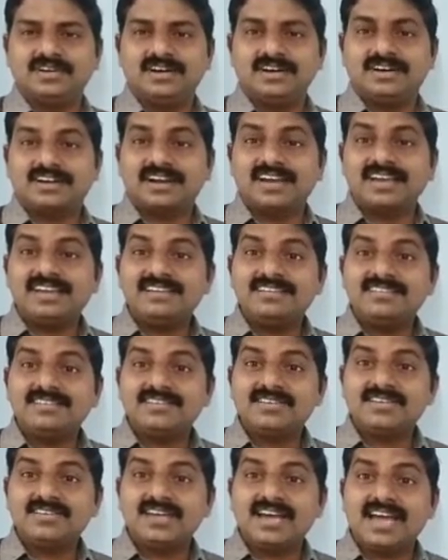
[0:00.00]

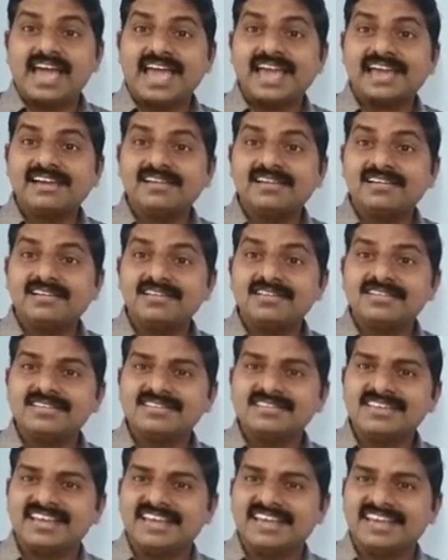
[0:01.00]
Right
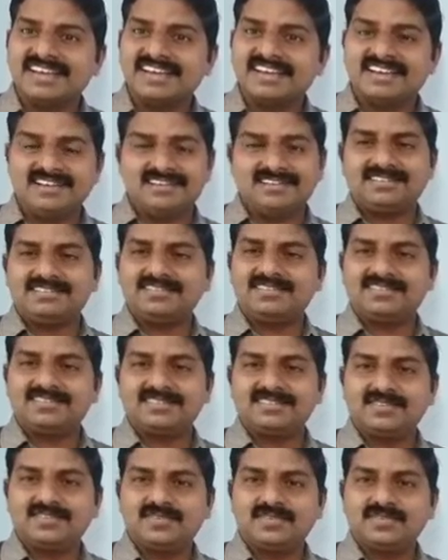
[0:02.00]
angled triangle.
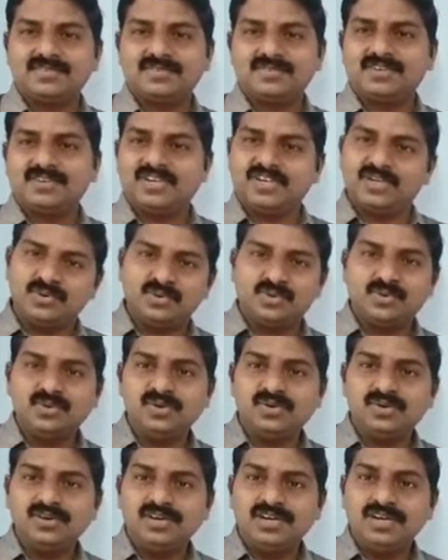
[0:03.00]
We
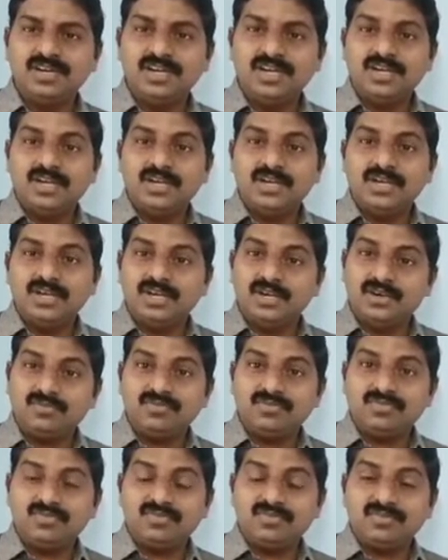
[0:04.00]
know
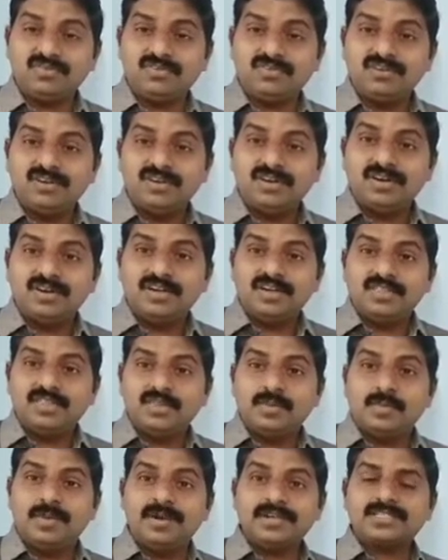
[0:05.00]
if
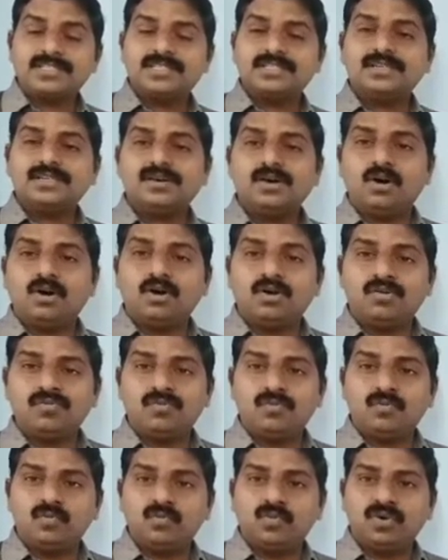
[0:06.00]
the measure
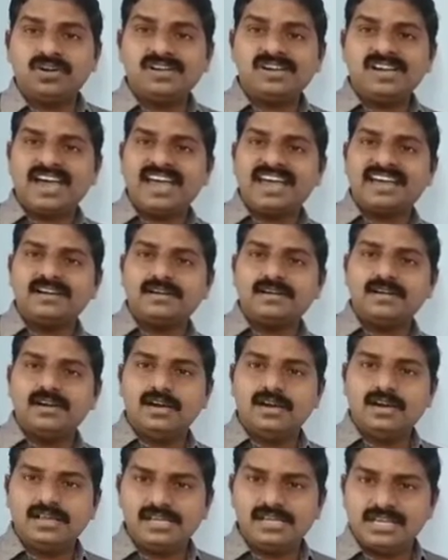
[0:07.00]
of one
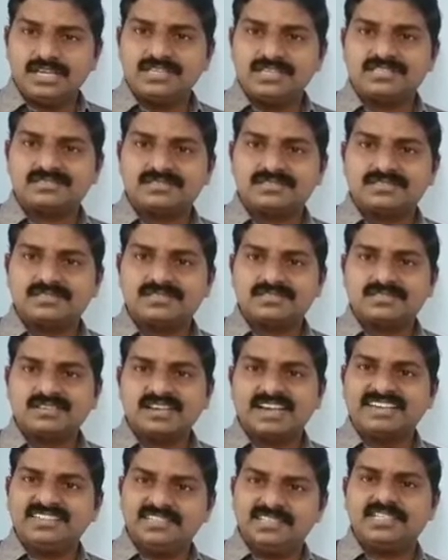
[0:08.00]
angle is
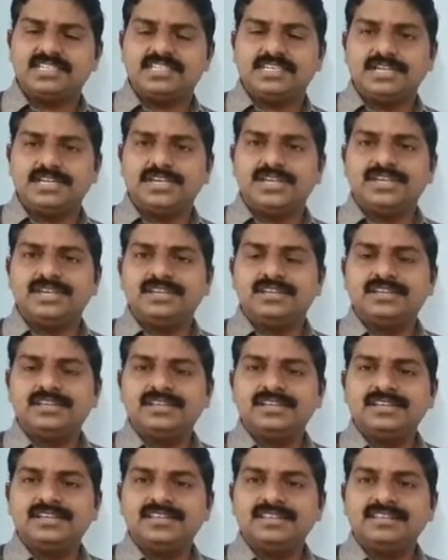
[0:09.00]
90 degree,
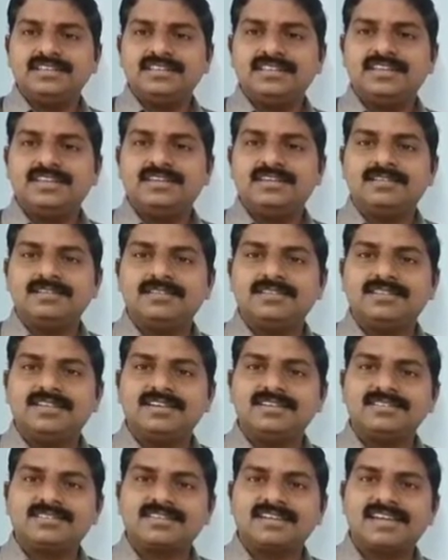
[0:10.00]
then
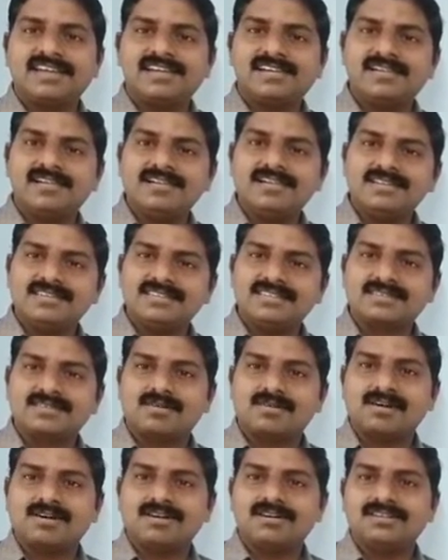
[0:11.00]
that triangle is
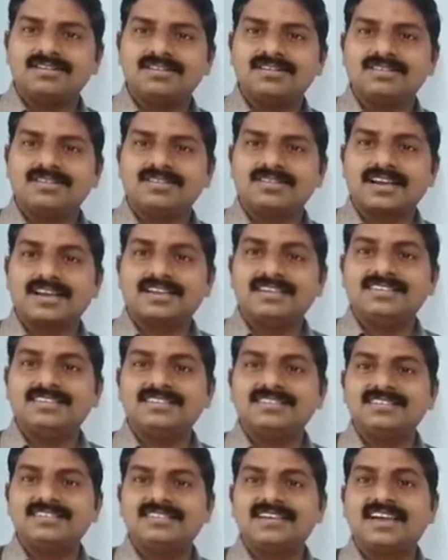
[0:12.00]
called
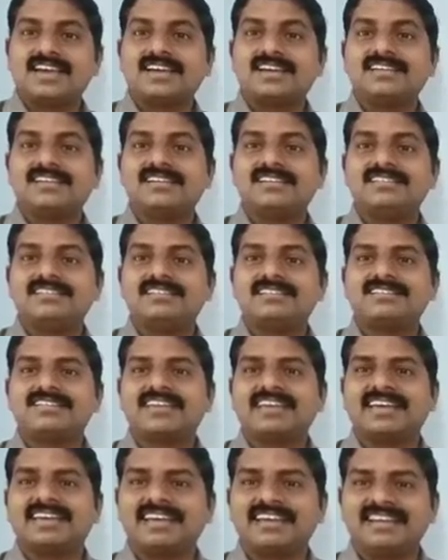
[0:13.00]
right angled
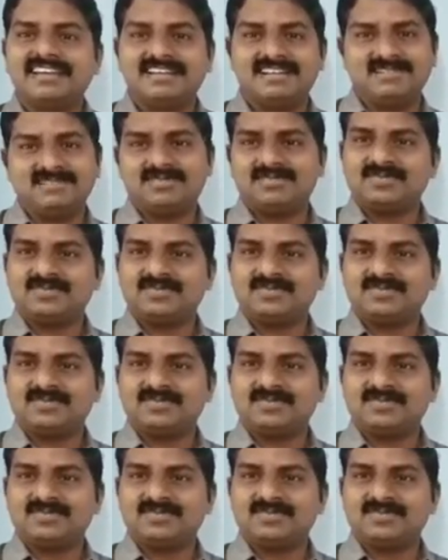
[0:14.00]
triangle.